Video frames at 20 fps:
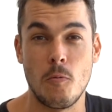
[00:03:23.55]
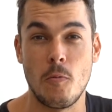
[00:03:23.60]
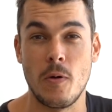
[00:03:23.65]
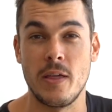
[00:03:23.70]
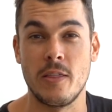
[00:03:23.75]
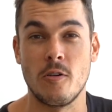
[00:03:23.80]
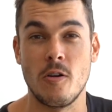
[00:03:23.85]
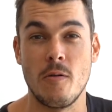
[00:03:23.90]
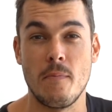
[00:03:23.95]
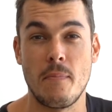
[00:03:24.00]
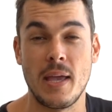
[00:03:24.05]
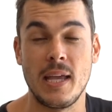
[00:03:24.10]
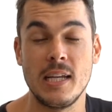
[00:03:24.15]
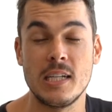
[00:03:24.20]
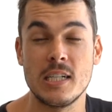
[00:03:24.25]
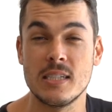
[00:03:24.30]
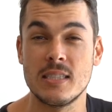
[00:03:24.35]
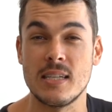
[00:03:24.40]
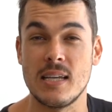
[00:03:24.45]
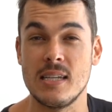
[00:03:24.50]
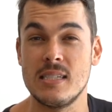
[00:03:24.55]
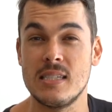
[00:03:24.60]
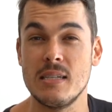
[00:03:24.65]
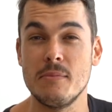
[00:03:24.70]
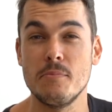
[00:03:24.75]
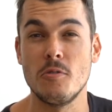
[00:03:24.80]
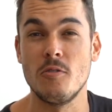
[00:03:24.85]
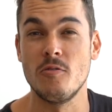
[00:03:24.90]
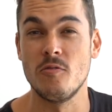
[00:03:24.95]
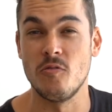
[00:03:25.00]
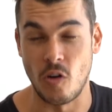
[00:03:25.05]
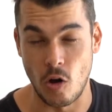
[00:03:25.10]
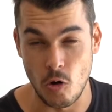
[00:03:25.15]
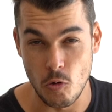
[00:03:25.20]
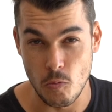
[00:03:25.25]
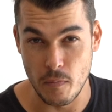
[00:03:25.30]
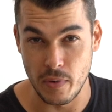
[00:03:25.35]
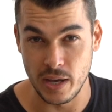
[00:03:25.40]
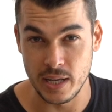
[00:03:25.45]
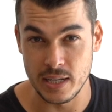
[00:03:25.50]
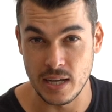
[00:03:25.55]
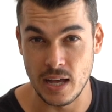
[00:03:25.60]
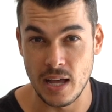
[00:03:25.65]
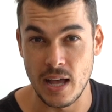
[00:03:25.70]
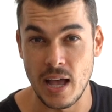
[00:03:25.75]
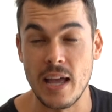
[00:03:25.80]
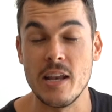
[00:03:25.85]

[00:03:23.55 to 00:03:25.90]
whether it be just a simple voltmeter,